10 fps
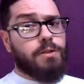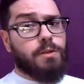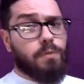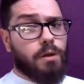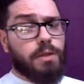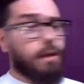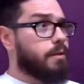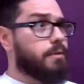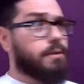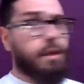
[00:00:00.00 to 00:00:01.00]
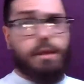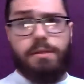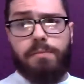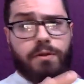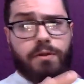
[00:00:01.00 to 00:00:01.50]
So you want to say that's
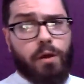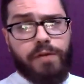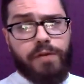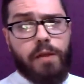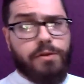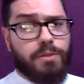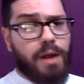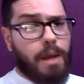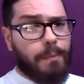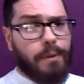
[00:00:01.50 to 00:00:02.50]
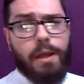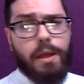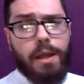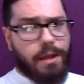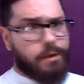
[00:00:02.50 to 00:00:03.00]
about $12 a pop,
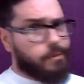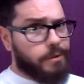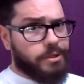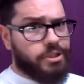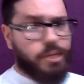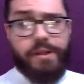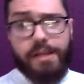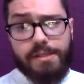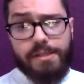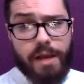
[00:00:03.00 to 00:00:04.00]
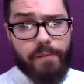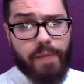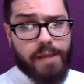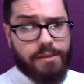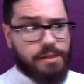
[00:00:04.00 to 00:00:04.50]
including shipping. That's not a
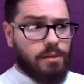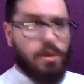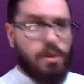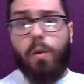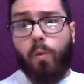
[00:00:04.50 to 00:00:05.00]
bad deal.